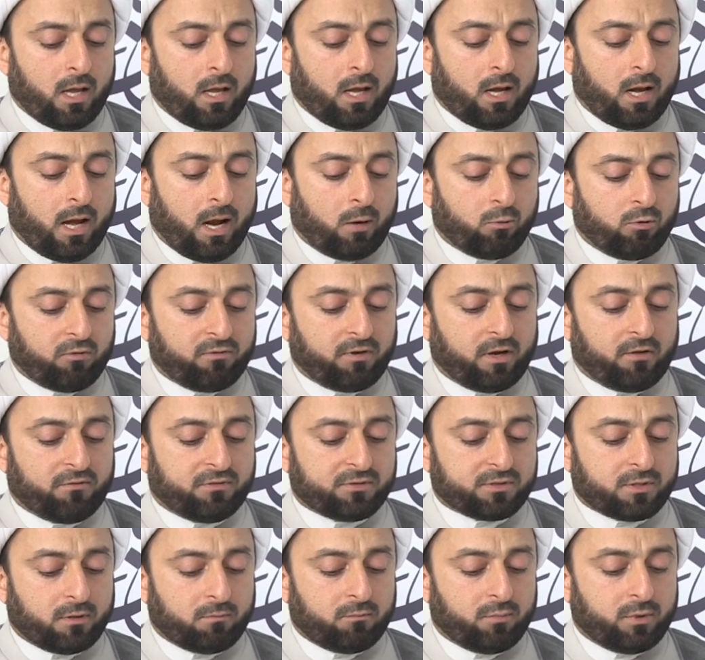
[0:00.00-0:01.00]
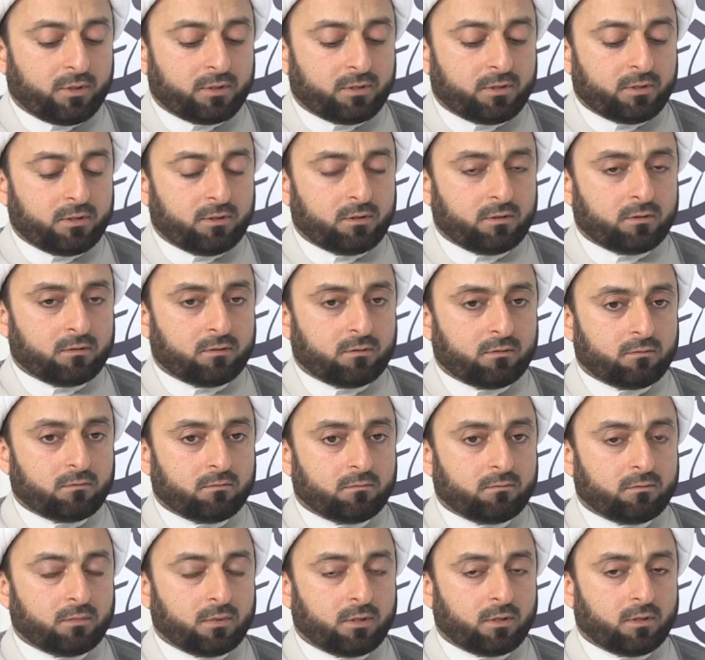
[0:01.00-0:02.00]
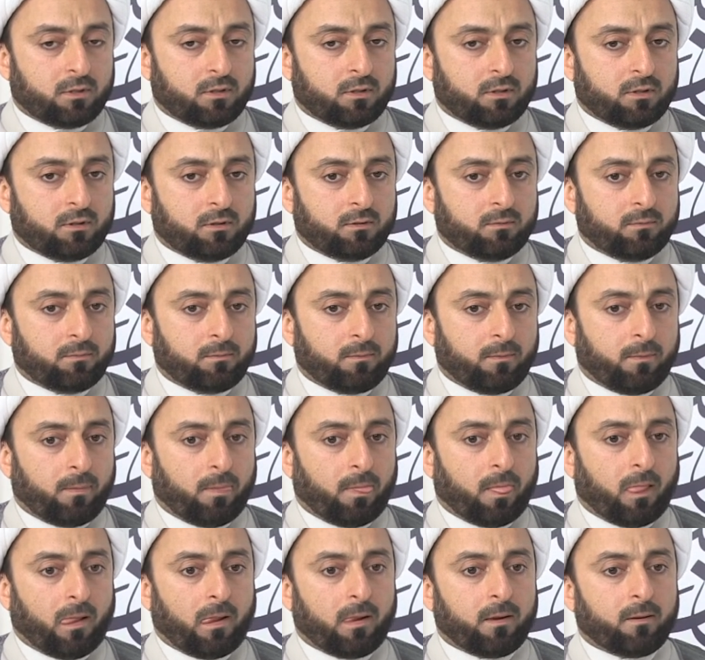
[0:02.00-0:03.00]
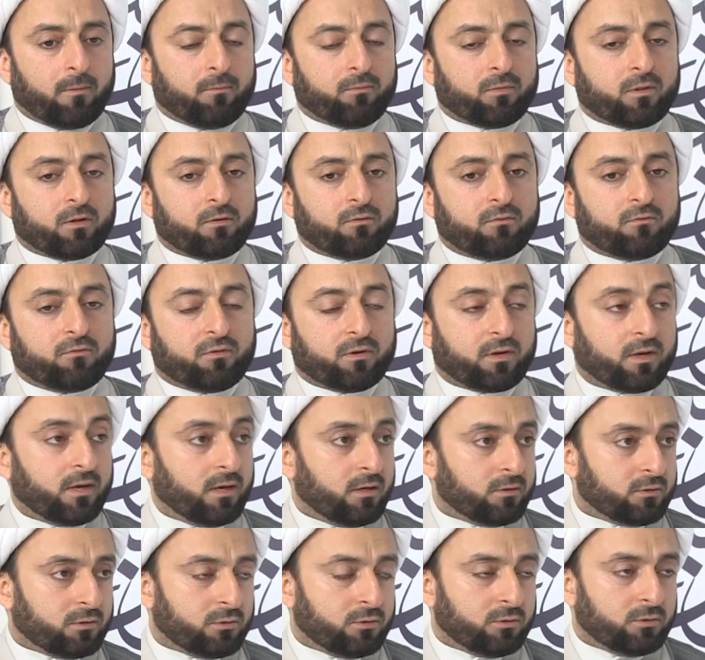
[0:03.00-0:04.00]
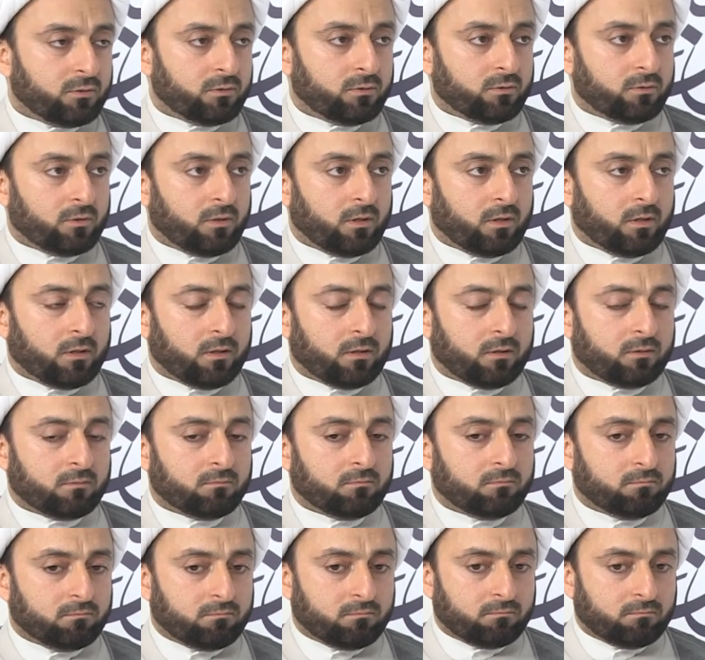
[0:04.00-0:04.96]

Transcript: However, if somebody um, forget to um,